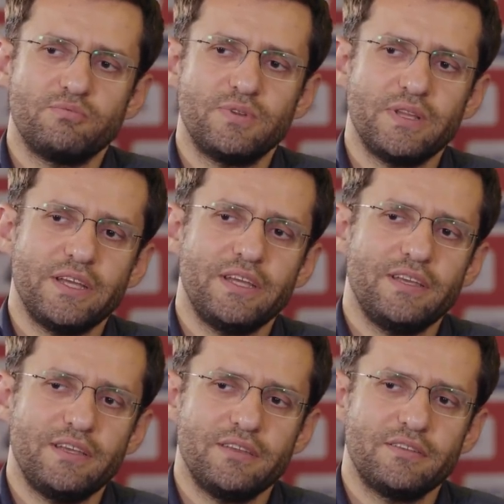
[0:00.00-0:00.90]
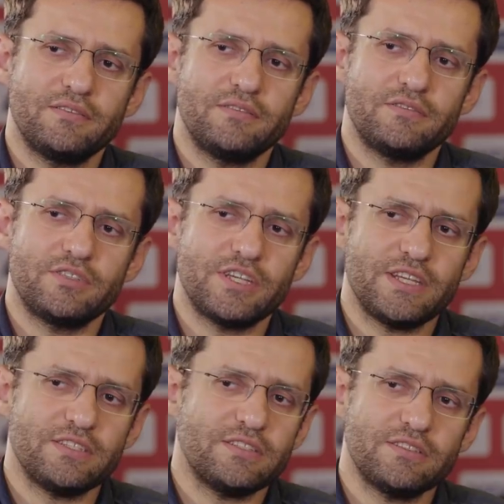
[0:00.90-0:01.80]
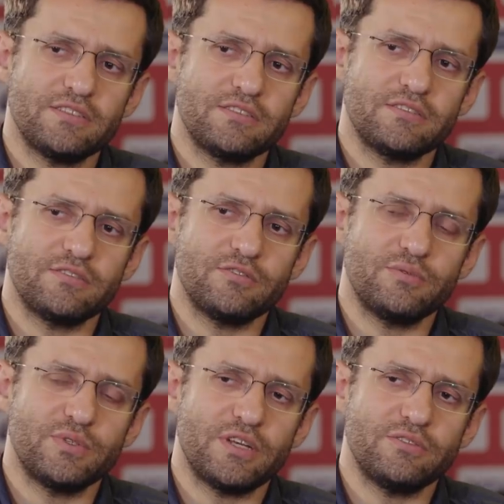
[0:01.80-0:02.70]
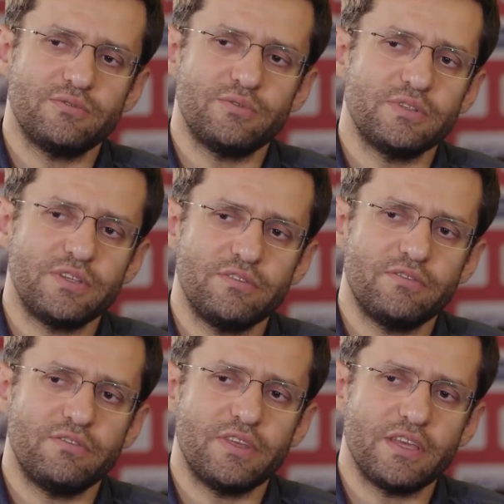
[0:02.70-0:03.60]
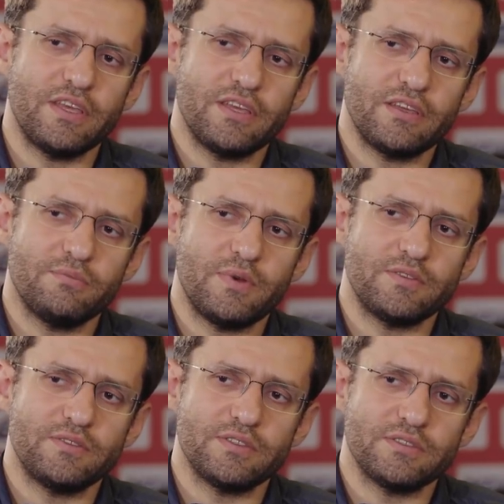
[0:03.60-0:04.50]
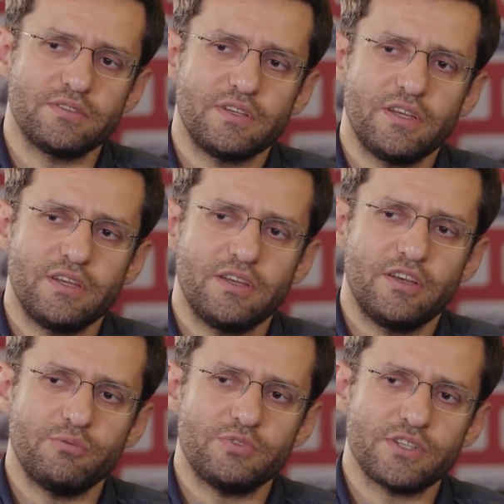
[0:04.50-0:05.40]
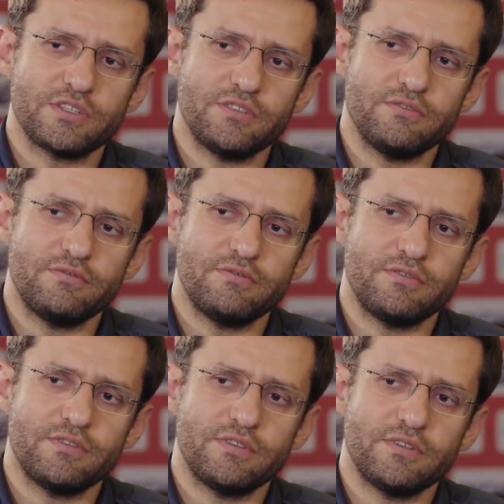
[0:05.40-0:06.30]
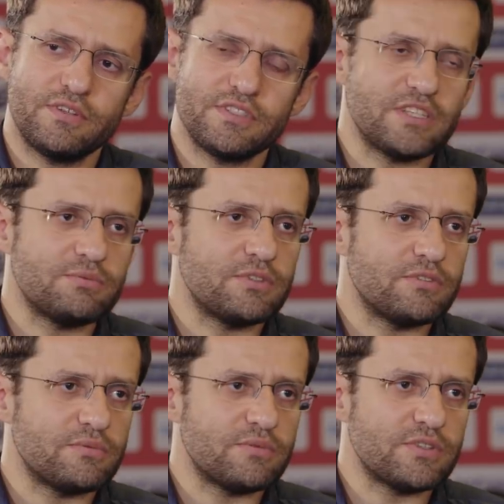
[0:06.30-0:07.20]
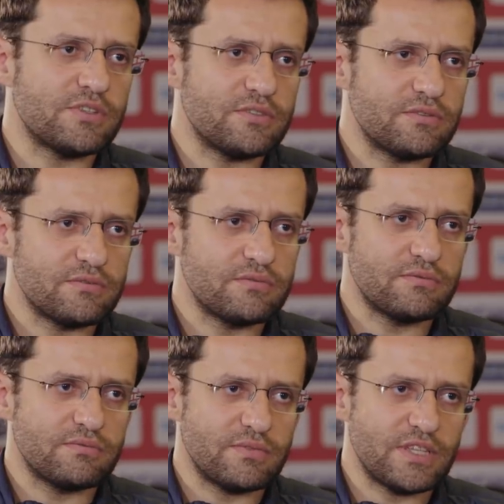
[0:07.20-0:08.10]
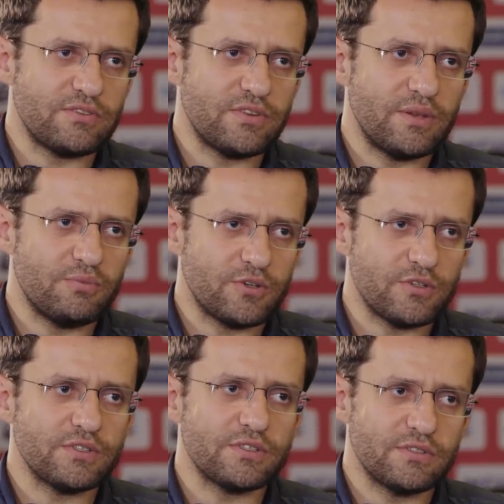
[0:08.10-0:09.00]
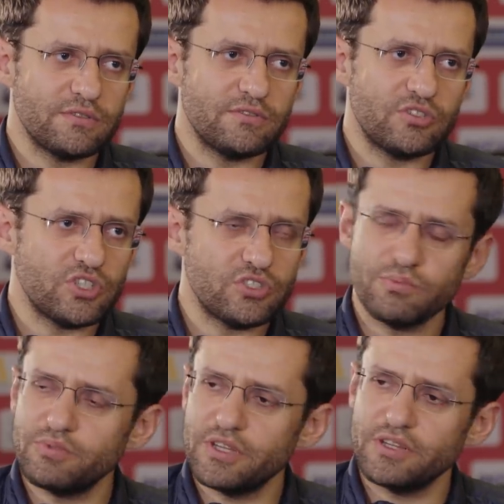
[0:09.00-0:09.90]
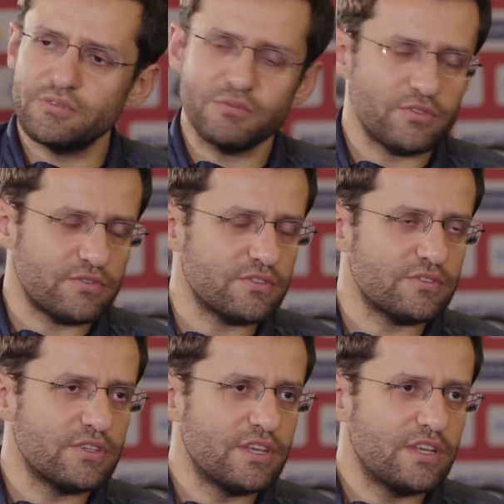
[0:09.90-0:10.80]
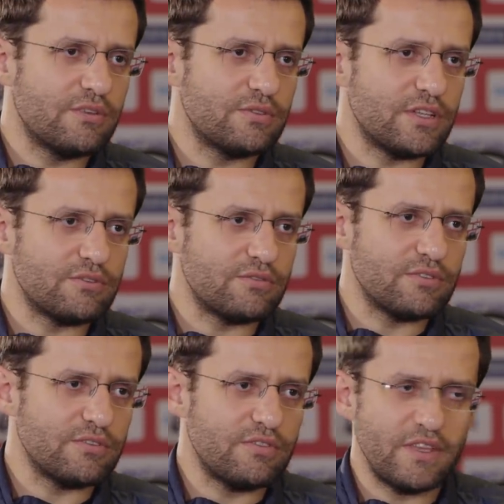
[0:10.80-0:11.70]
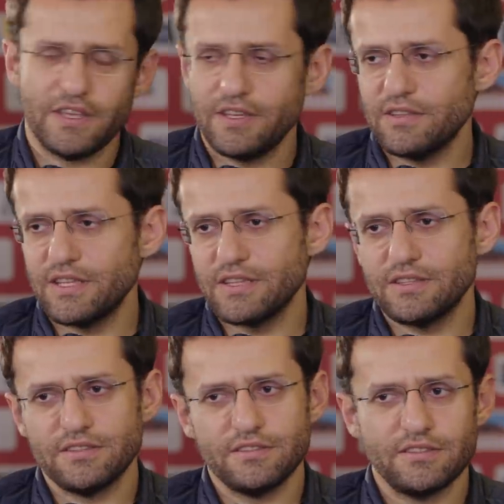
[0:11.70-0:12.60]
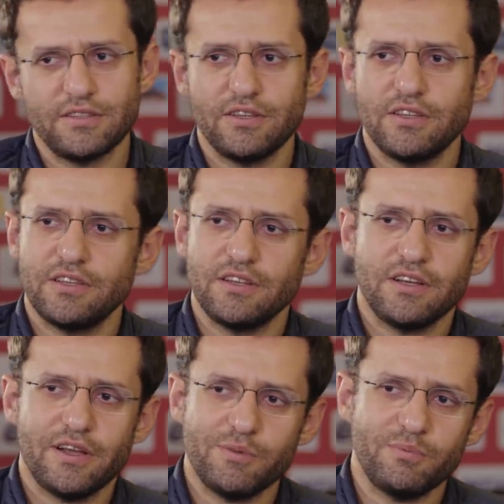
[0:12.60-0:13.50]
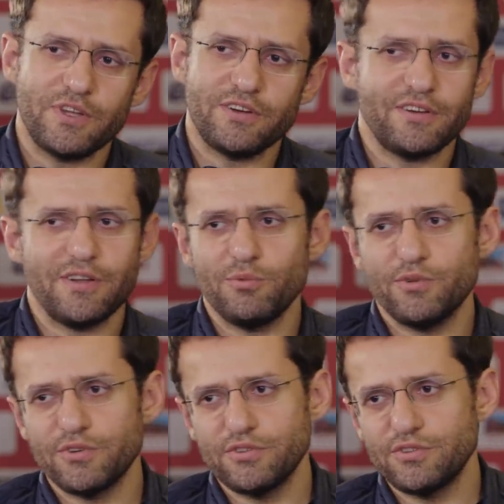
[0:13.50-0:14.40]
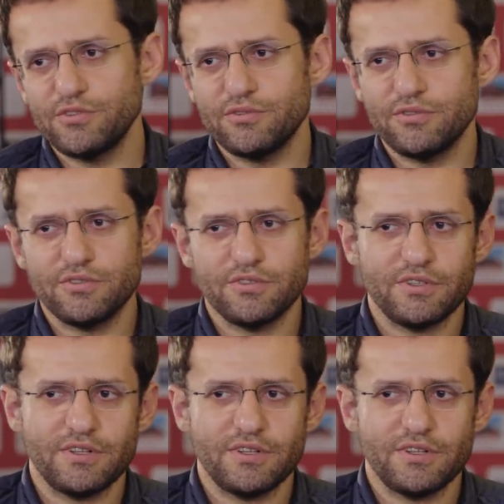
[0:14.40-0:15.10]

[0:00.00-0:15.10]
play chess without really thinking about the objective uh, assessment of the position. That's very important, just to play good moves without really thinking that I'm better, I'm worse, or